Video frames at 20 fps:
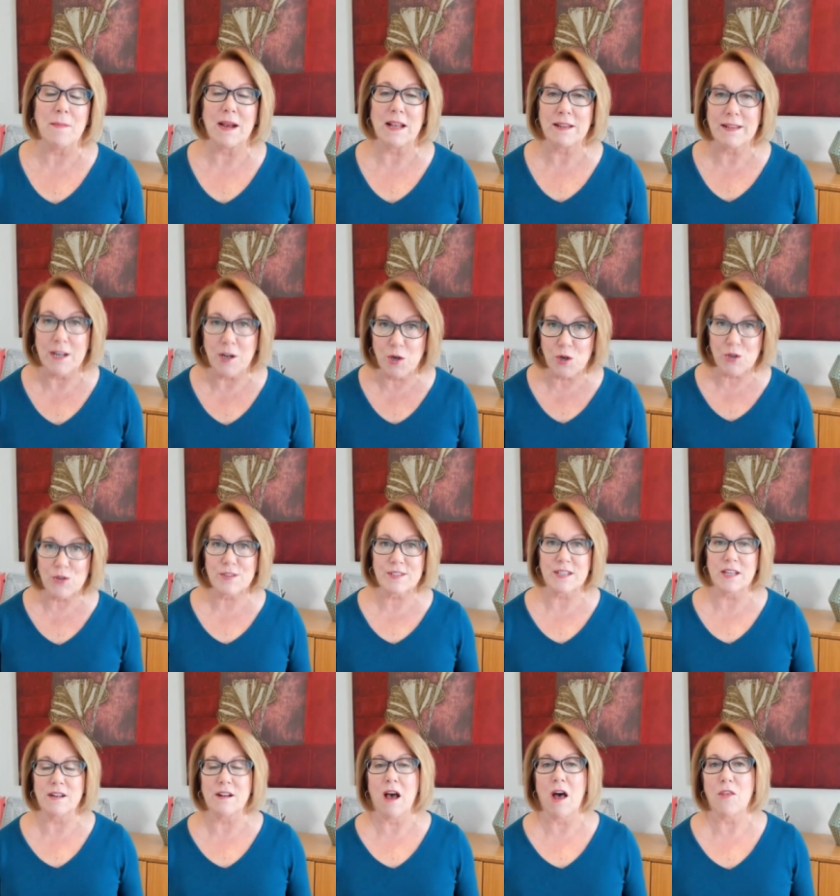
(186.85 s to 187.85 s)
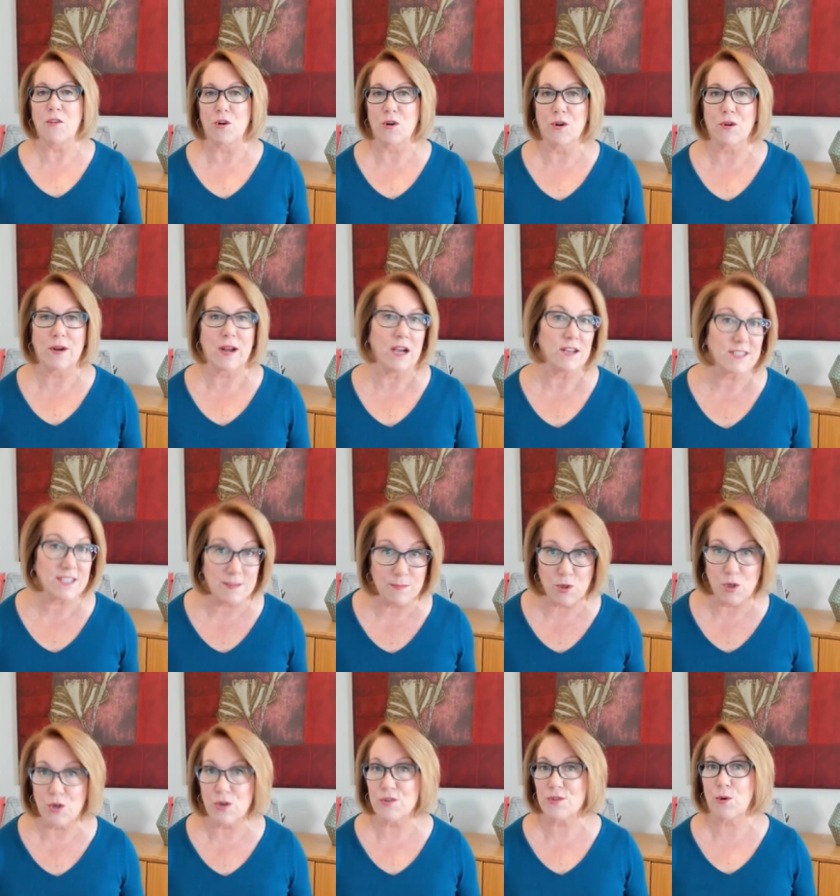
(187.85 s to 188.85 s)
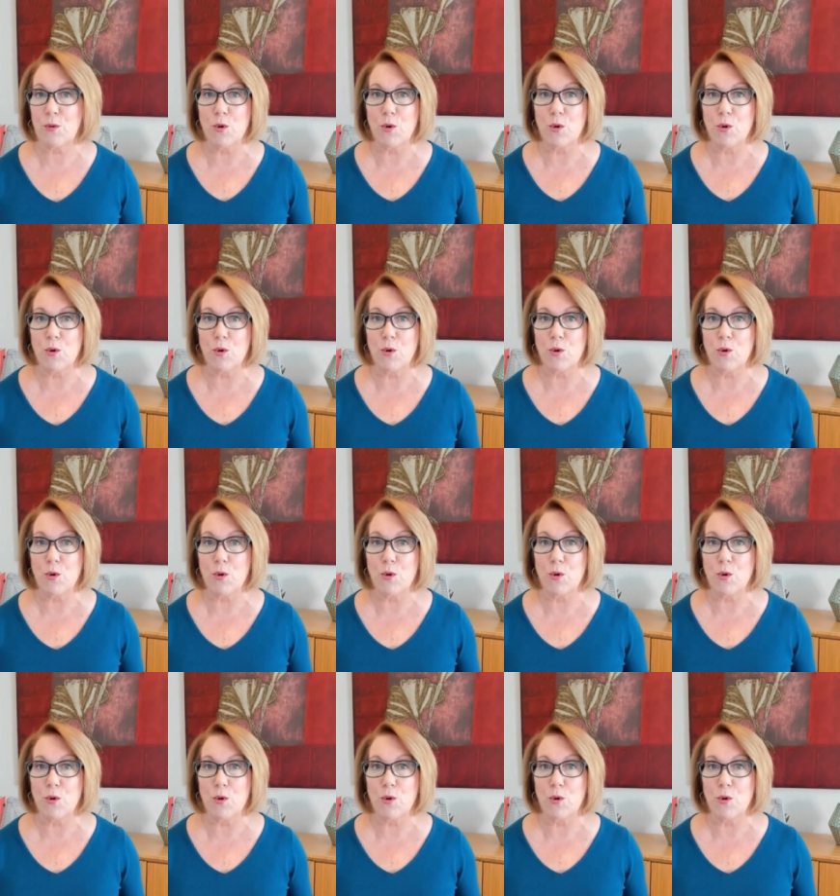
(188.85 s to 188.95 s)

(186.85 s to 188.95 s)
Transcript: my leaders and other customers